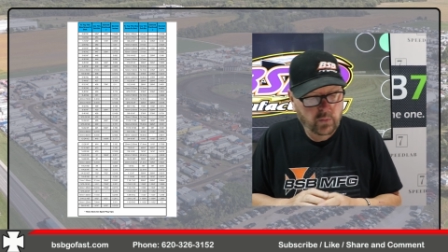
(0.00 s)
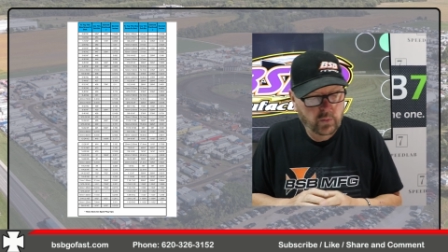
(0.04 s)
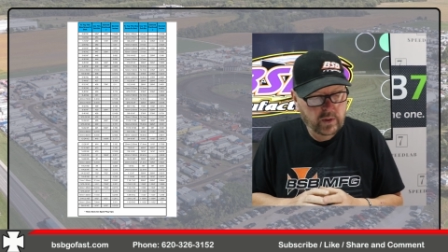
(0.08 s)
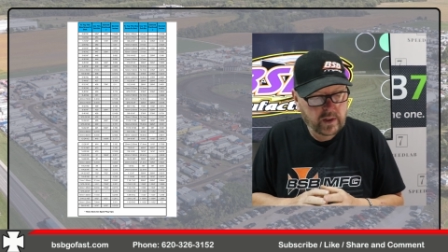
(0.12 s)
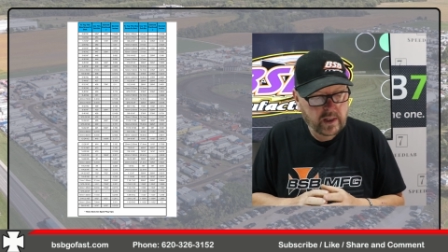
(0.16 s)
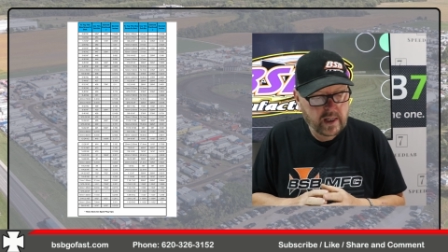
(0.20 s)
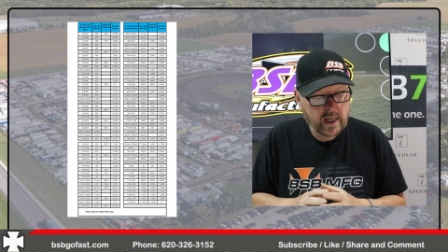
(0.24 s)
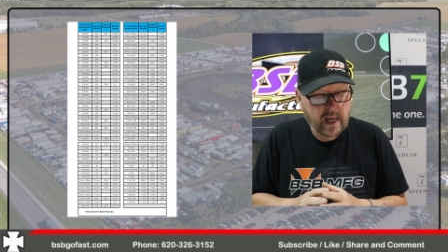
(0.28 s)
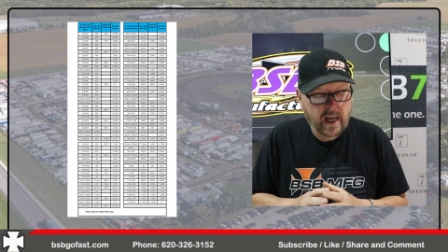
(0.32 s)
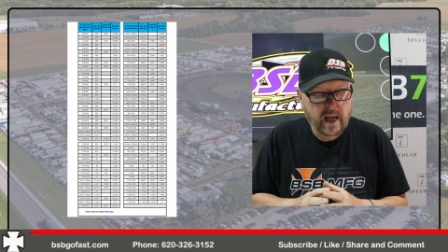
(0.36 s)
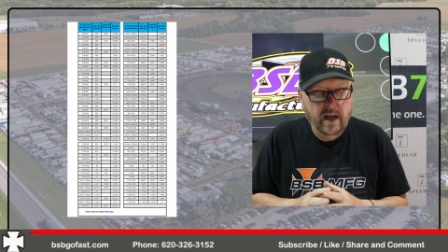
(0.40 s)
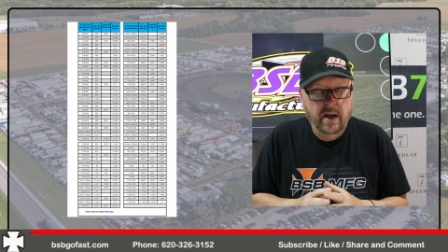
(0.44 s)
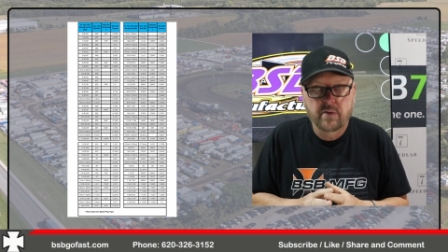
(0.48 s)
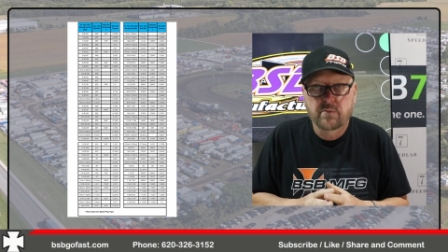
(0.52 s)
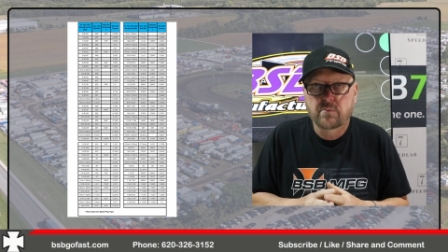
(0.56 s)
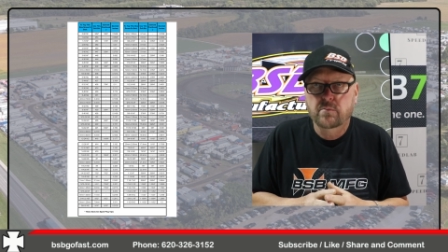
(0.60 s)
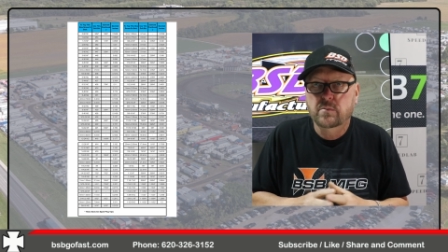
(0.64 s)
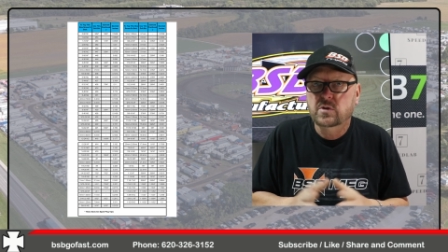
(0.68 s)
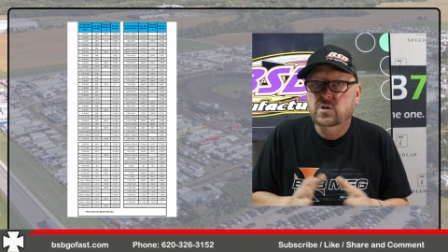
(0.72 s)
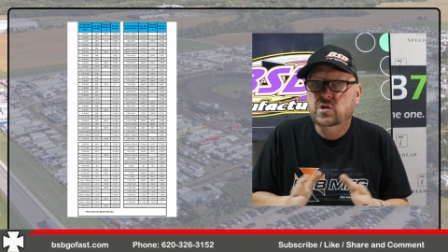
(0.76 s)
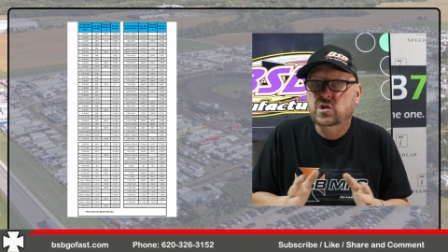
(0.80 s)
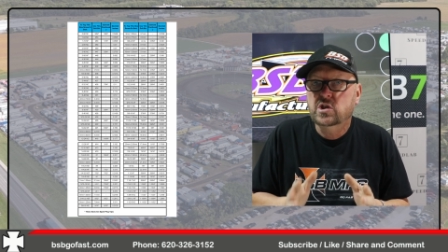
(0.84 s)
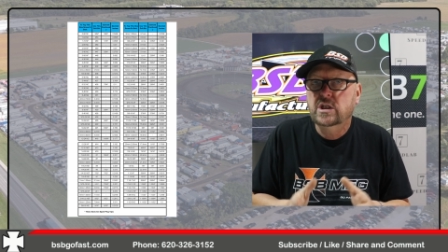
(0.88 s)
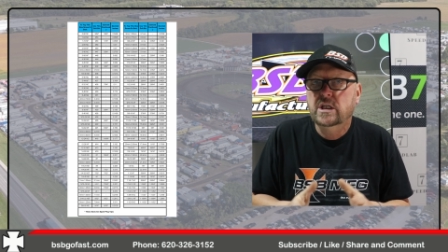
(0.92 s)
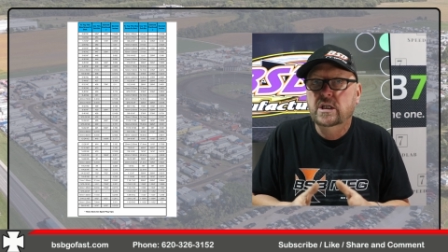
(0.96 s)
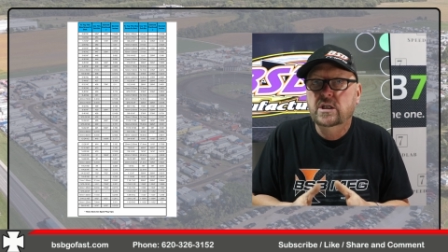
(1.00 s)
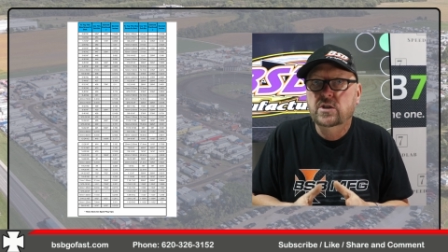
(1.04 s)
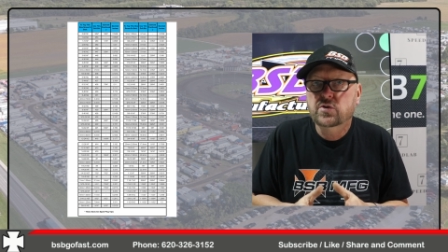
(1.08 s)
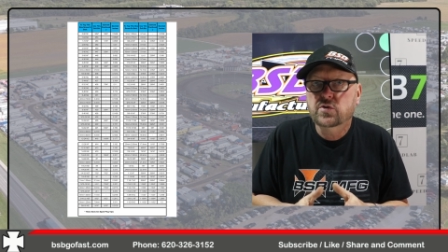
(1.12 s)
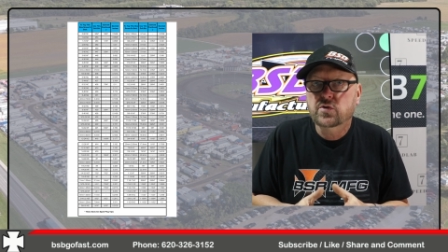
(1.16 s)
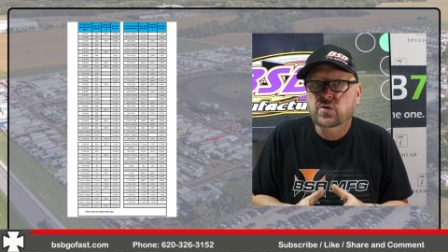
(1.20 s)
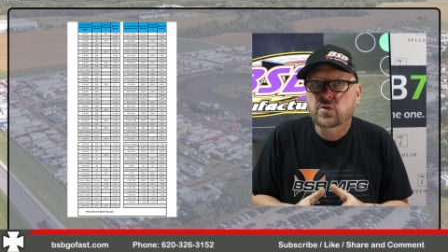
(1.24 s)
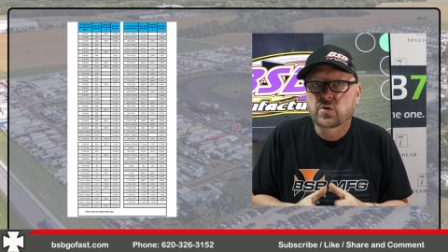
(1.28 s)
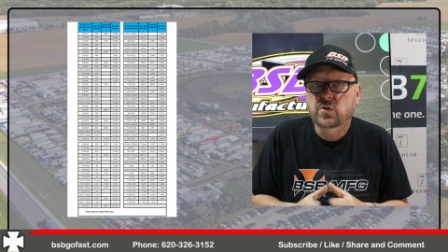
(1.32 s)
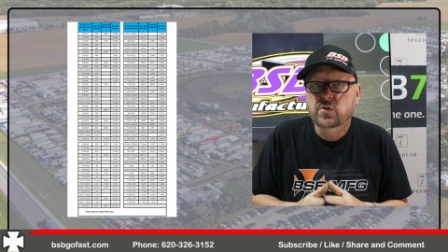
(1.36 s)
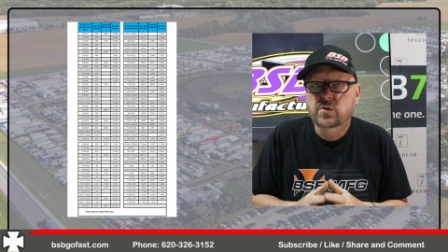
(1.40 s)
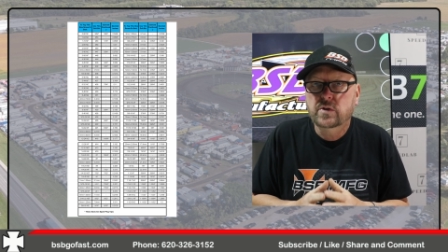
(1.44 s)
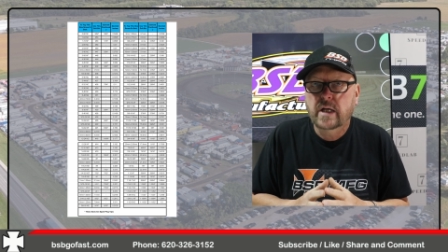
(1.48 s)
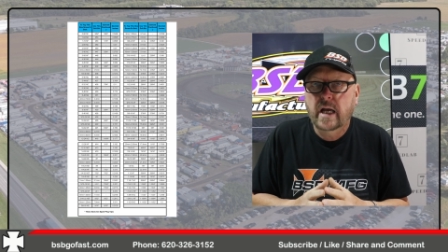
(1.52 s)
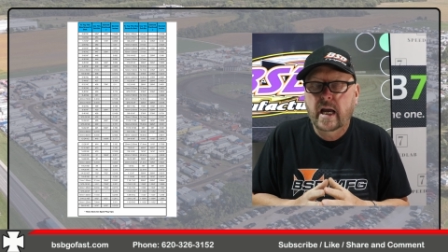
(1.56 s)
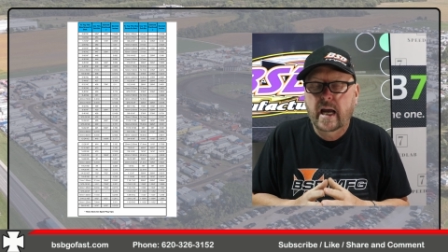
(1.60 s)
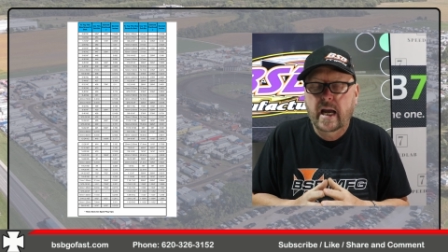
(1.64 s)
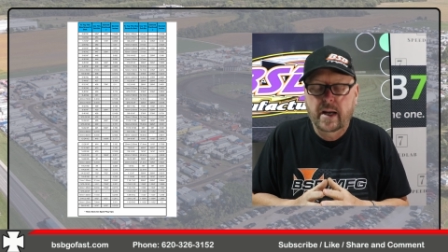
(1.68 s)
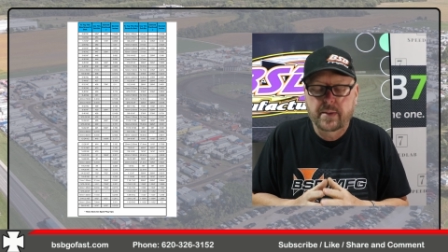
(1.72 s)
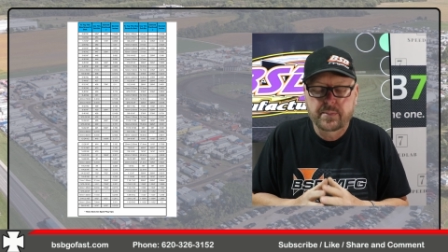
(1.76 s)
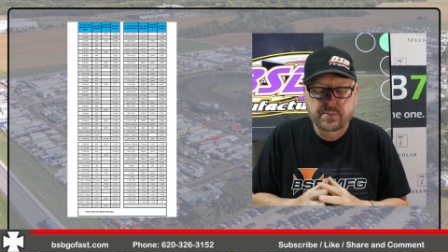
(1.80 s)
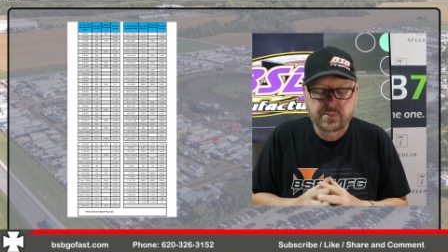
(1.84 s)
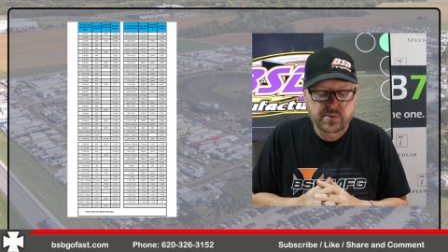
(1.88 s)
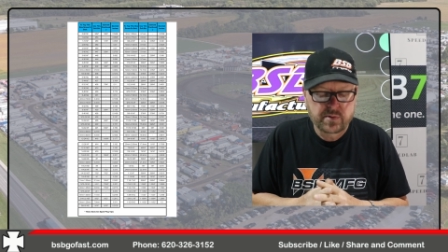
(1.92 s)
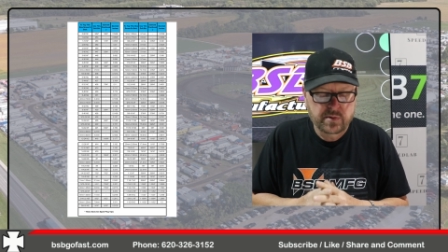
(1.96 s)
we have machine screw
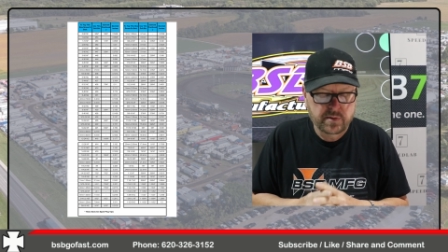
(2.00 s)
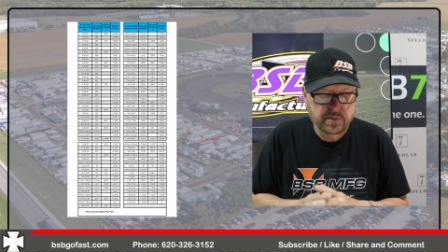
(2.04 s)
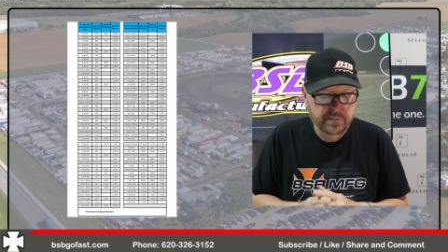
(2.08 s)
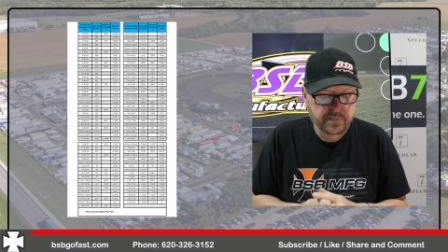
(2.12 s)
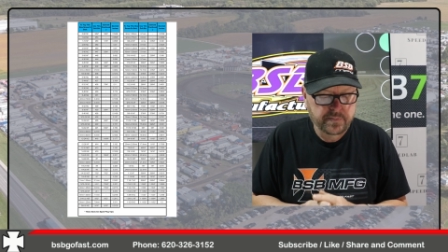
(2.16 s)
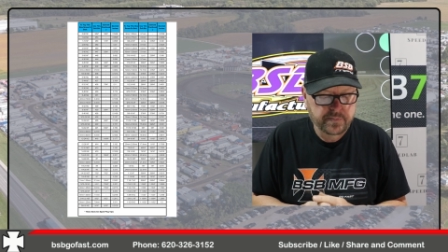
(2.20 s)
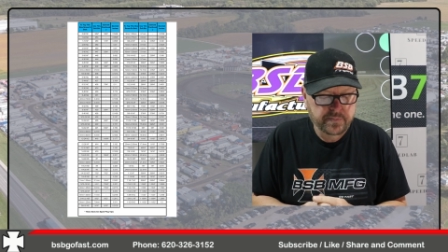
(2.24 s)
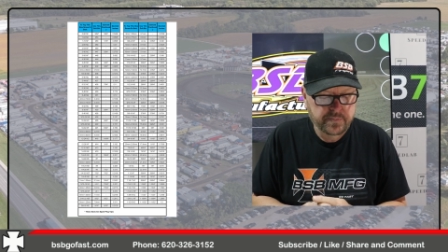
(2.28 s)
taps,